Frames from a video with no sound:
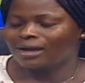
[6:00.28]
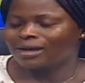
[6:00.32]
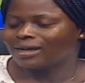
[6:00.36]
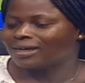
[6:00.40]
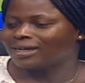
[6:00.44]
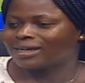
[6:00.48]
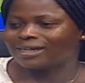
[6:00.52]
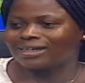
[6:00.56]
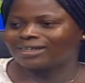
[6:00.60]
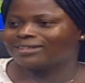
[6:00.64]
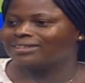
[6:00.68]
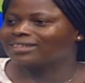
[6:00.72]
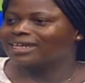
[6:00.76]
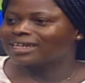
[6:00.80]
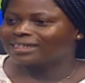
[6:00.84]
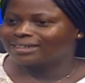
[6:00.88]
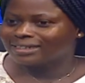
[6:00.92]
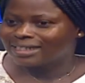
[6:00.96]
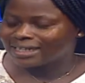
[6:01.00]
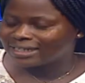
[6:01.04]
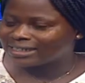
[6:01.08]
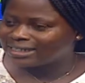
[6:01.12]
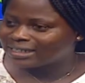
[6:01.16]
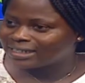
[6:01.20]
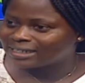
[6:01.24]

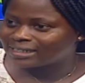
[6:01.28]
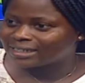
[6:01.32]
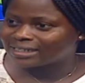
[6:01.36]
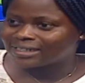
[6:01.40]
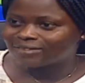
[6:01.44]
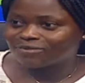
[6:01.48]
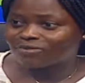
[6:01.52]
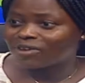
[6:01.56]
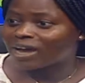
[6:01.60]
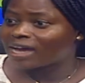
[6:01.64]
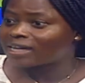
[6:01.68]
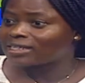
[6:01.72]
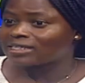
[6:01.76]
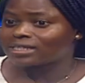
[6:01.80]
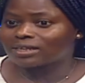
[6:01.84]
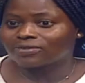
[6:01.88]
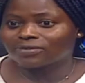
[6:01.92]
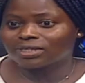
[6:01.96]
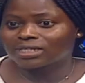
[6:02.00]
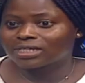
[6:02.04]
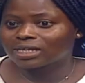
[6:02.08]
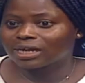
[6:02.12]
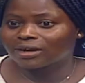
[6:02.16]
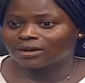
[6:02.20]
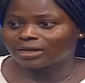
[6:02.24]
they need it. Fire service
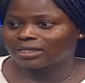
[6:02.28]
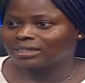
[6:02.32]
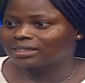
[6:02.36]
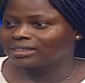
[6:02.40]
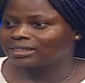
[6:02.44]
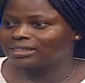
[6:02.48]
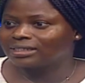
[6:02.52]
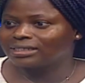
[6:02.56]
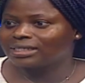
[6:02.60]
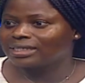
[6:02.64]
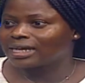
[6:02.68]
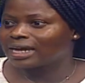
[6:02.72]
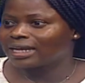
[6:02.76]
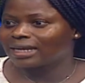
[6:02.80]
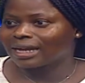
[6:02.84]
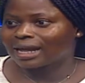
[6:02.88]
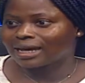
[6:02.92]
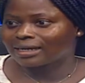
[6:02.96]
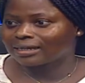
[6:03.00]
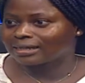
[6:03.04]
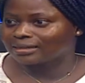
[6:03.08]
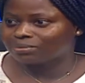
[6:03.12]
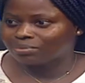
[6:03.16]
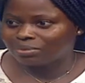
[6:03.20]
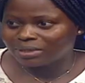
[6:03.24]
currently, they are
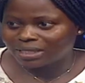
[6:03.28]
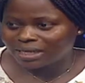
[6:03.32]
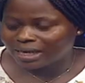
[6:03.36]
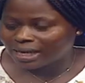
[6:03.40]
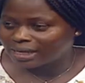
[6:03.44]
lacking behind